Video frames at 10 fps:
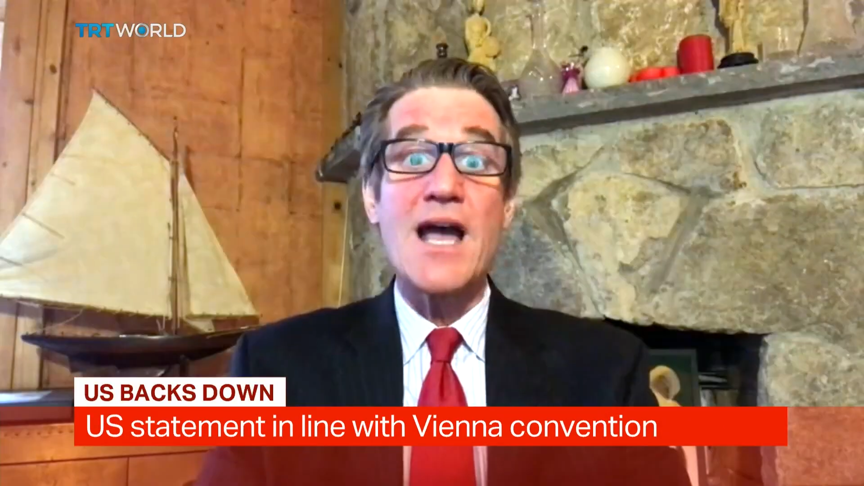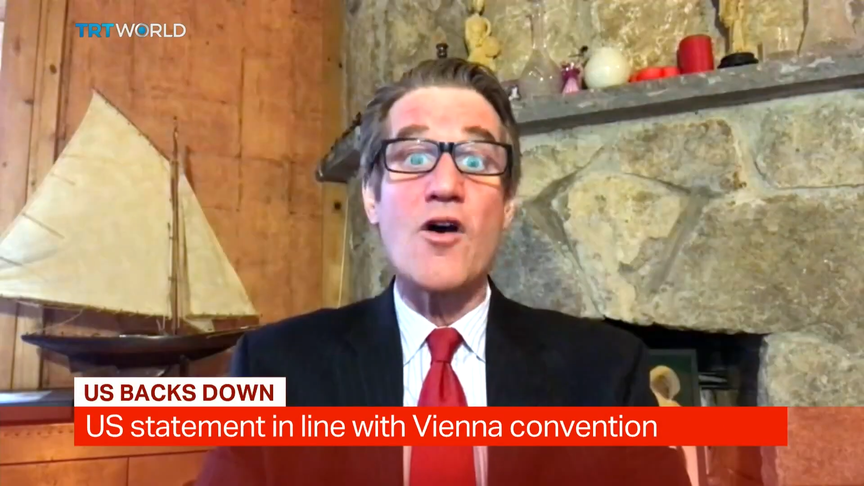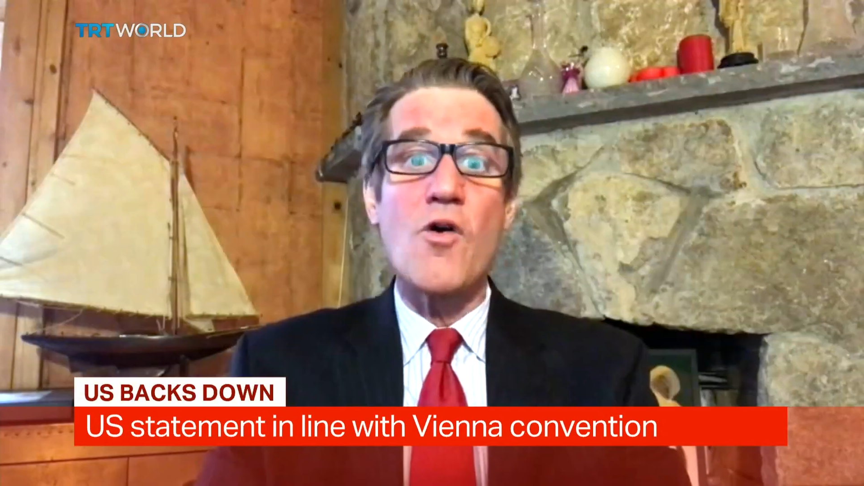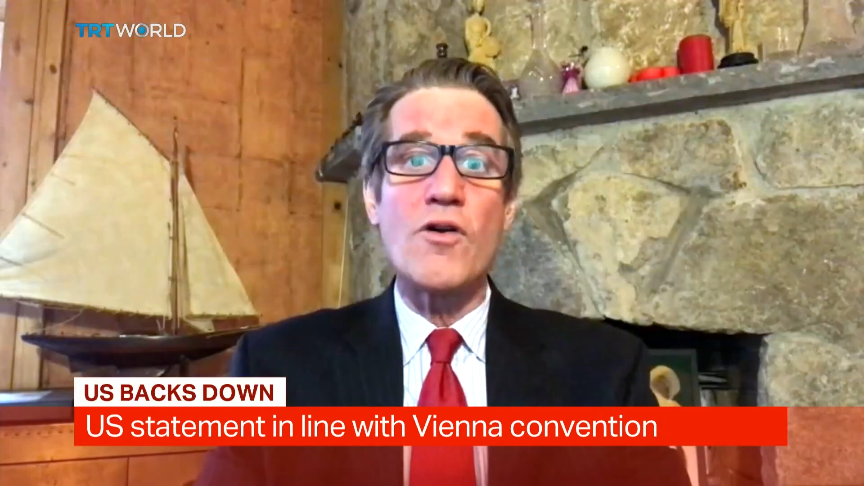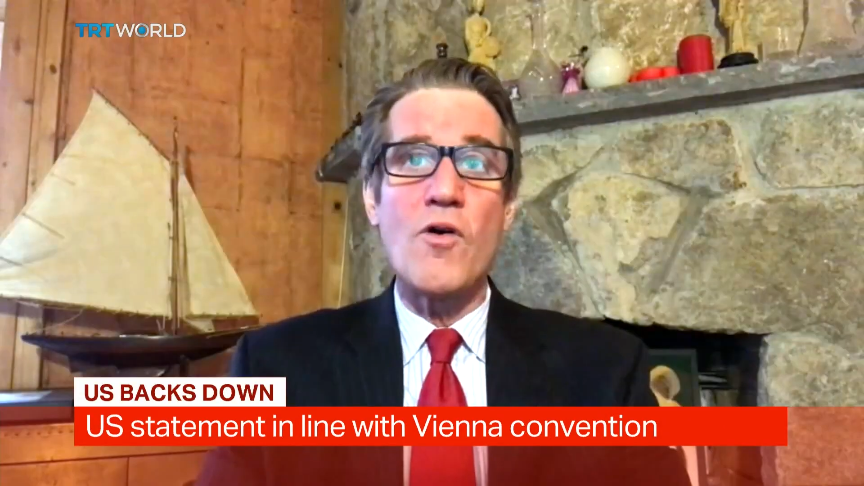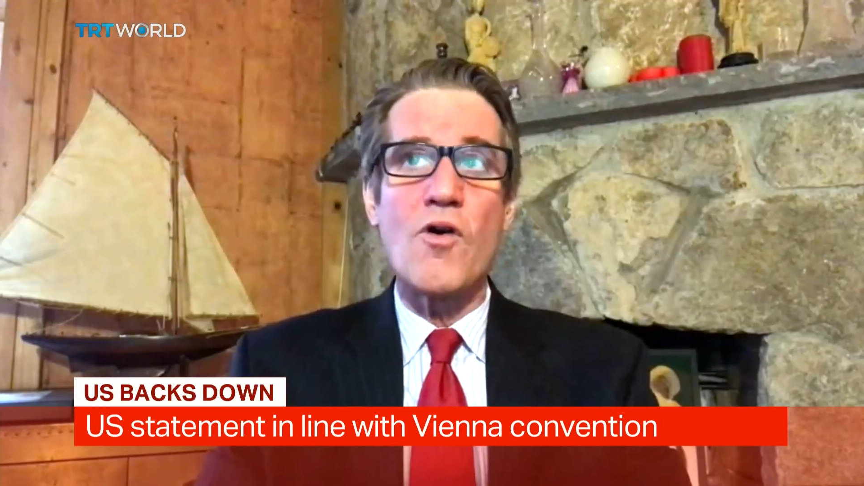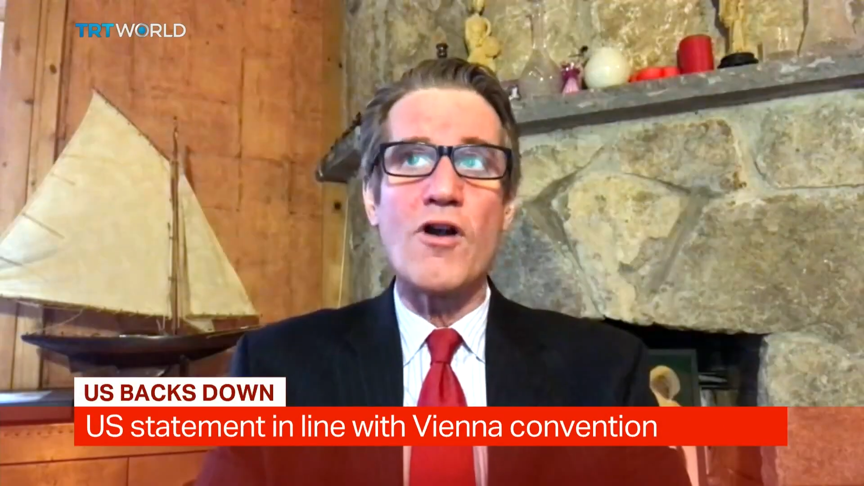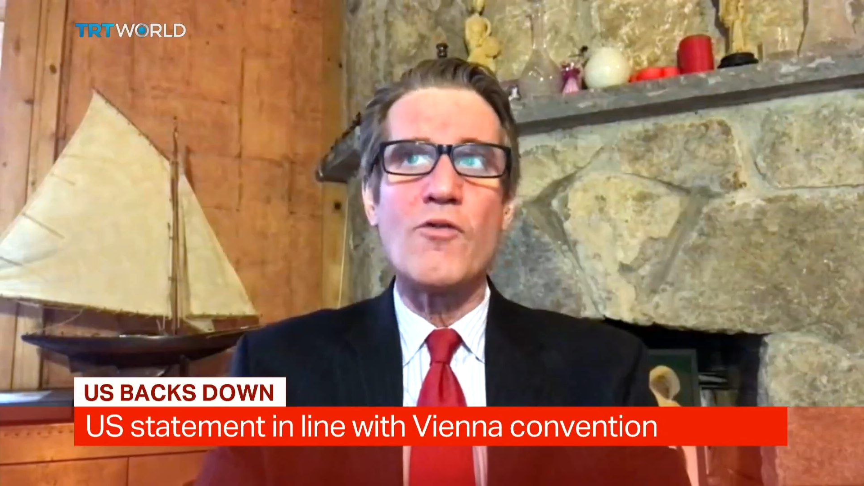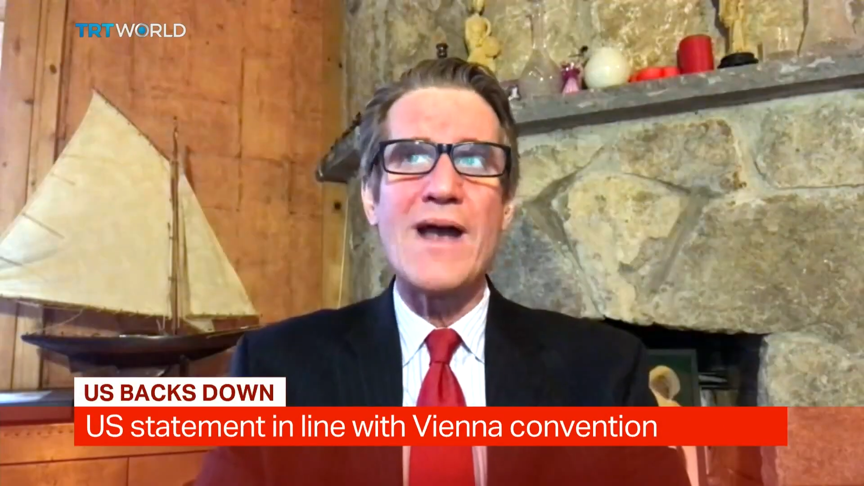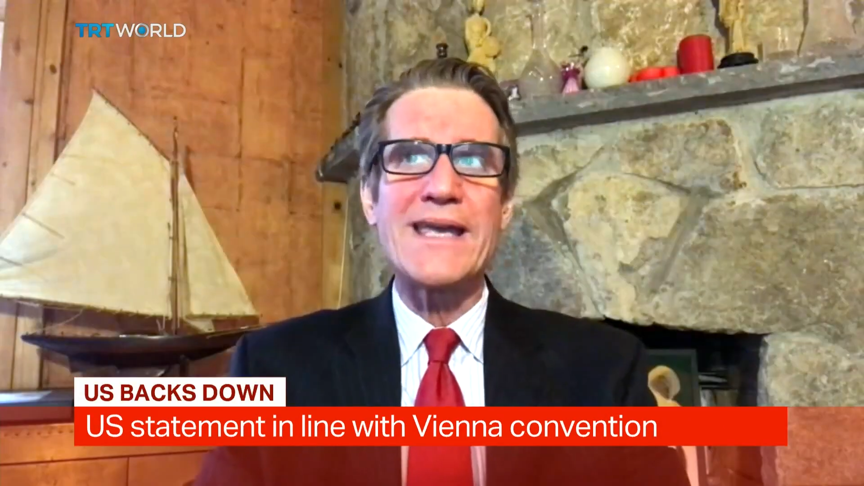Yeah,
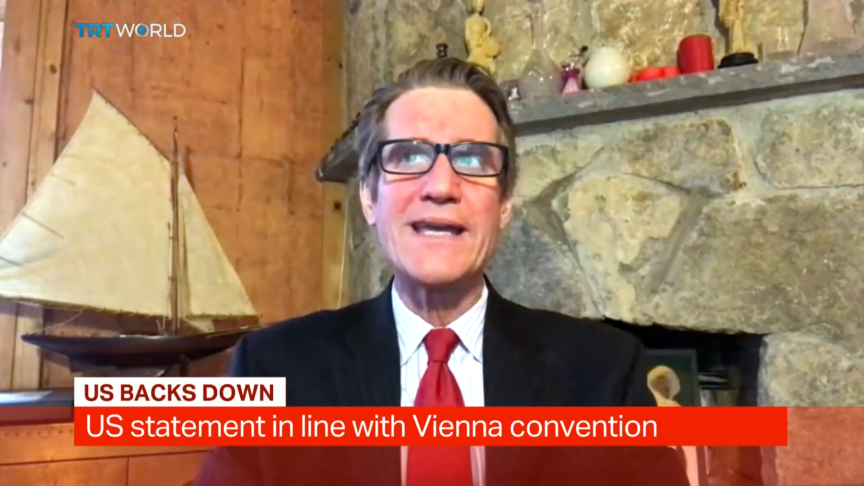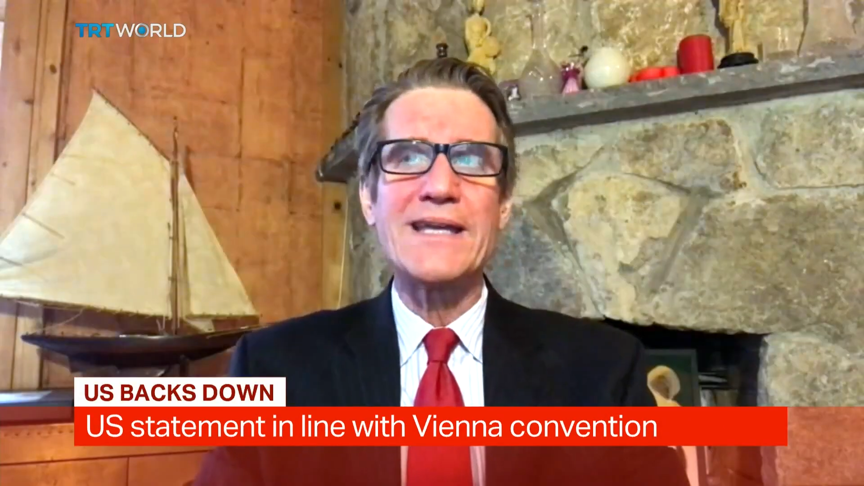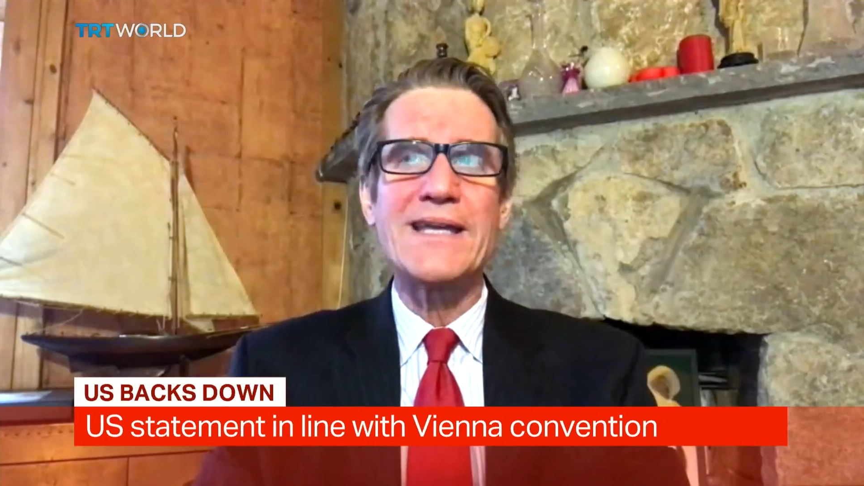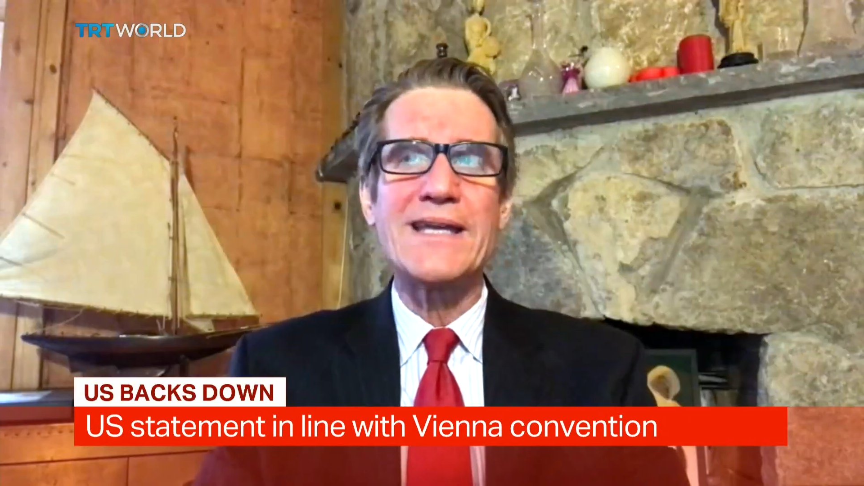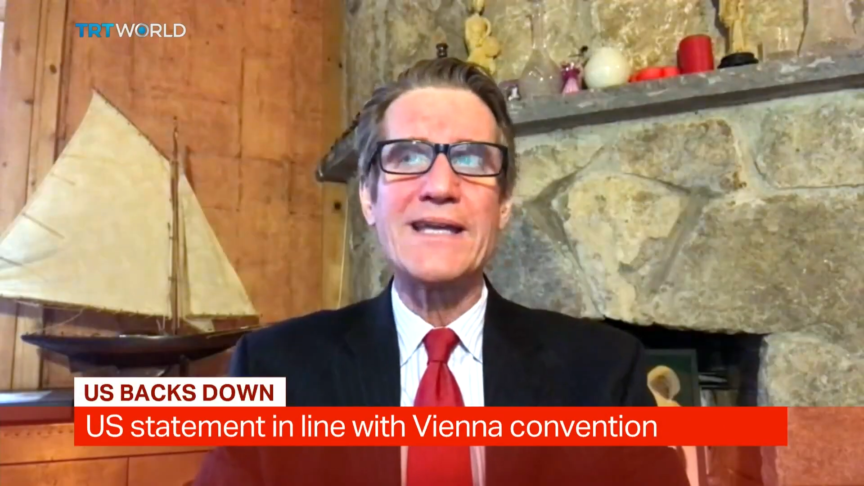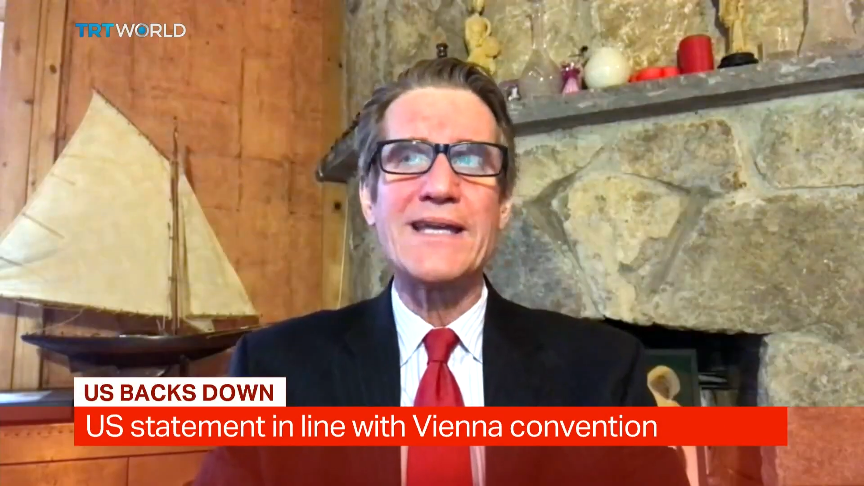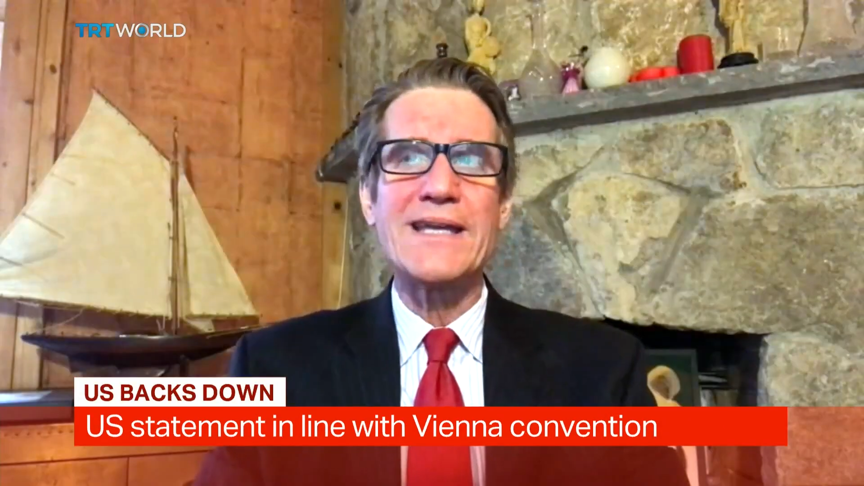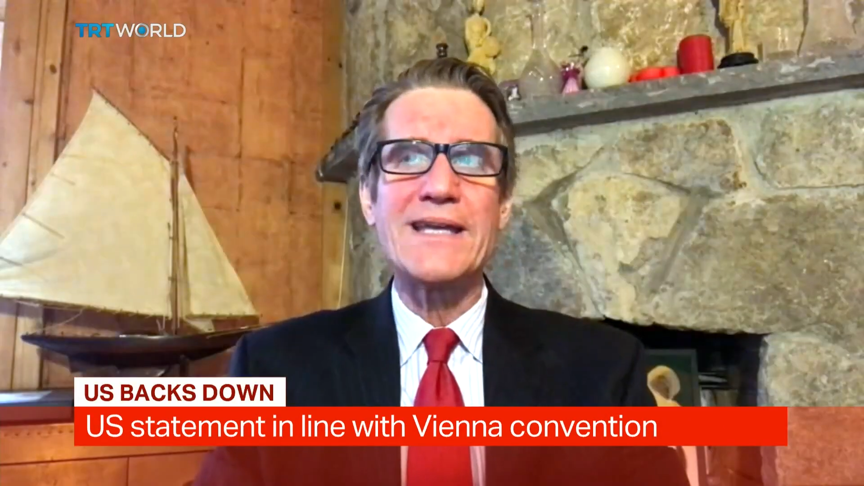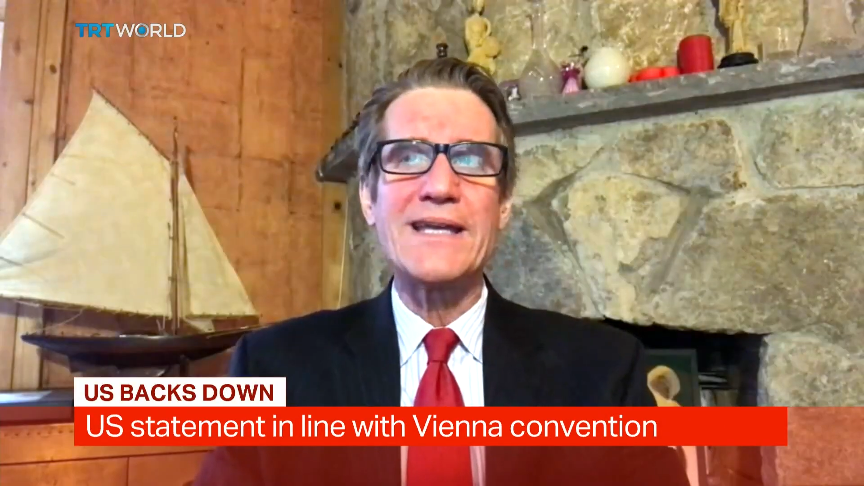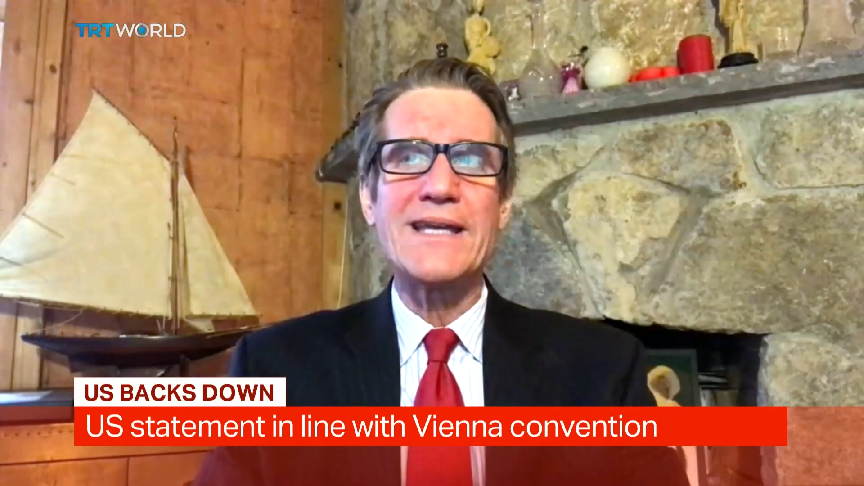or a
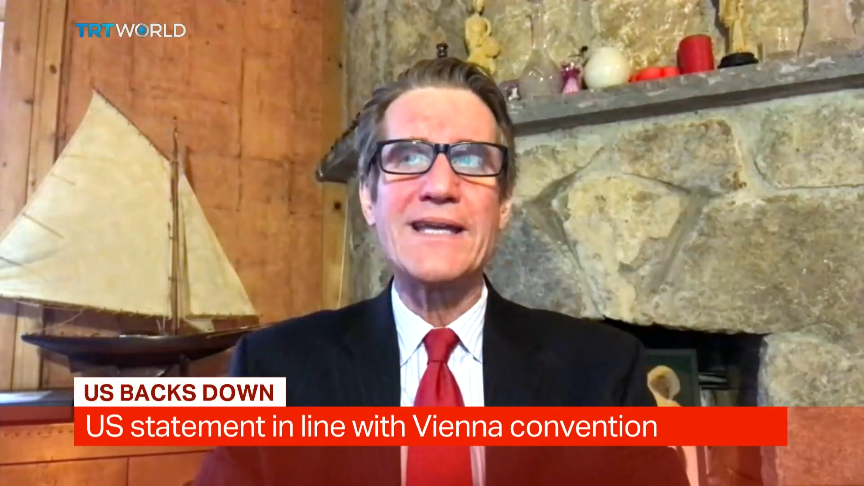recognition,